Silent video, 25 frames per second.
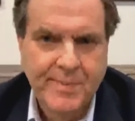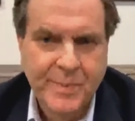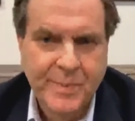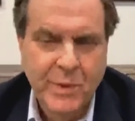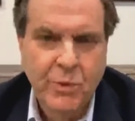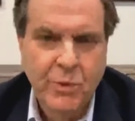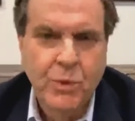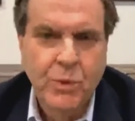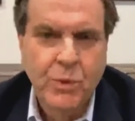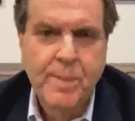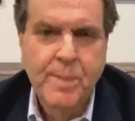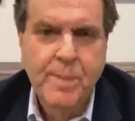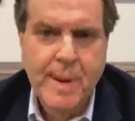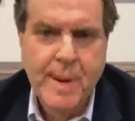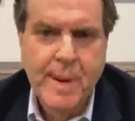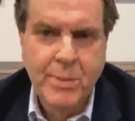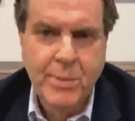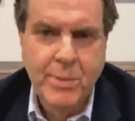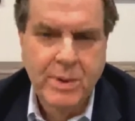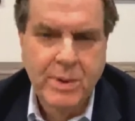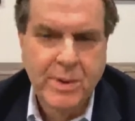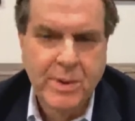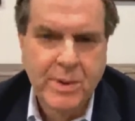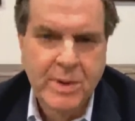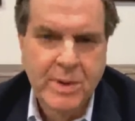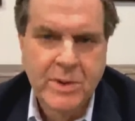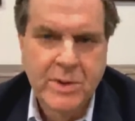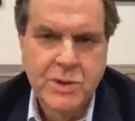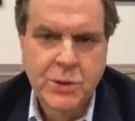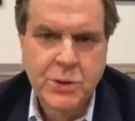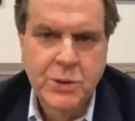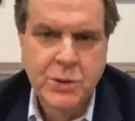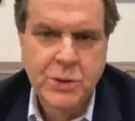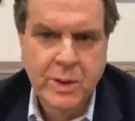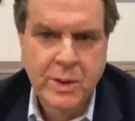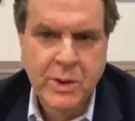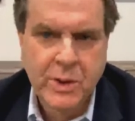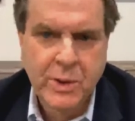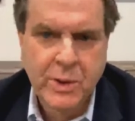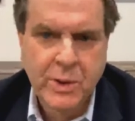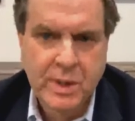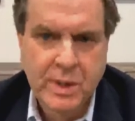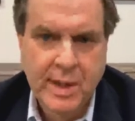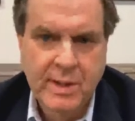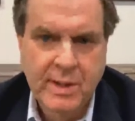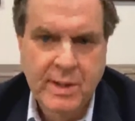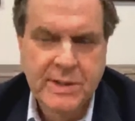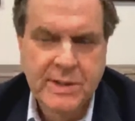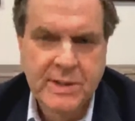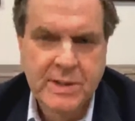remember the extraordinary
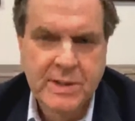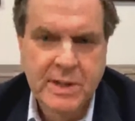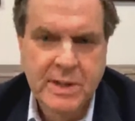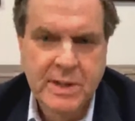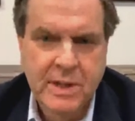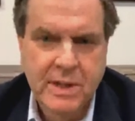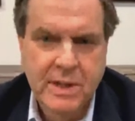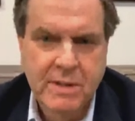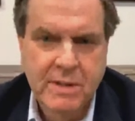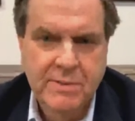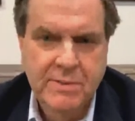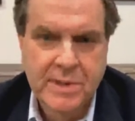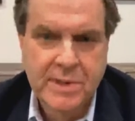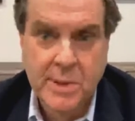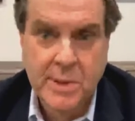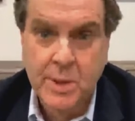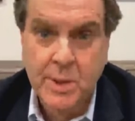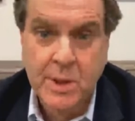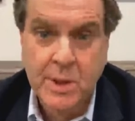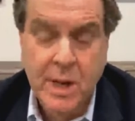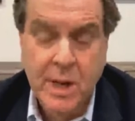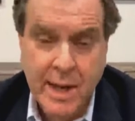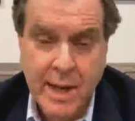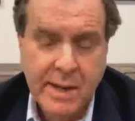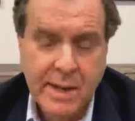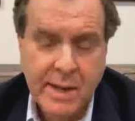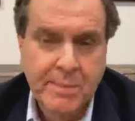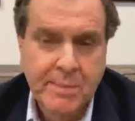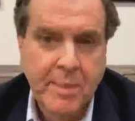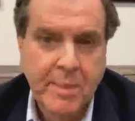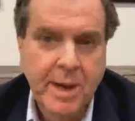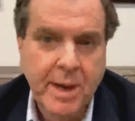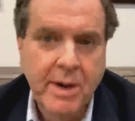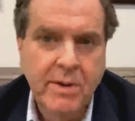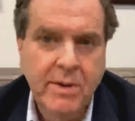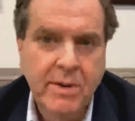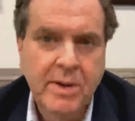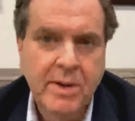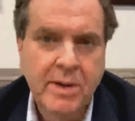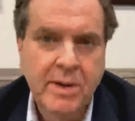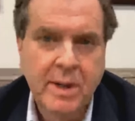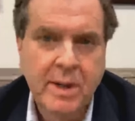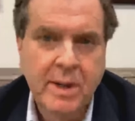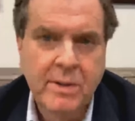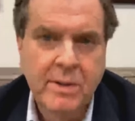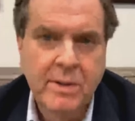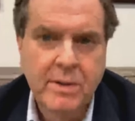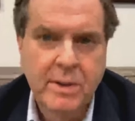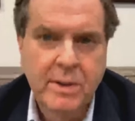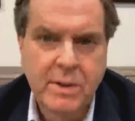legacy of someone I admired
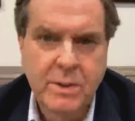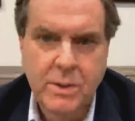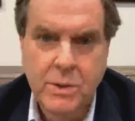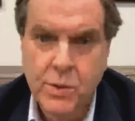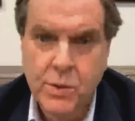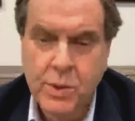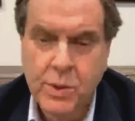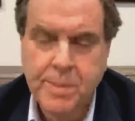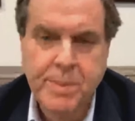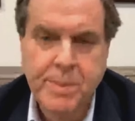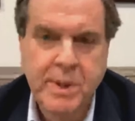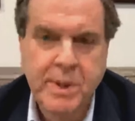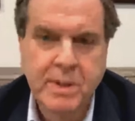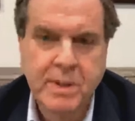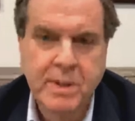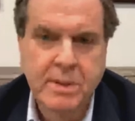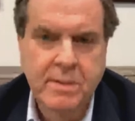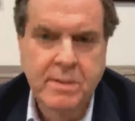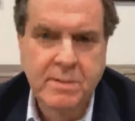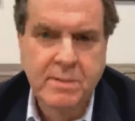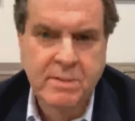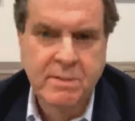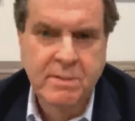and knew a bit,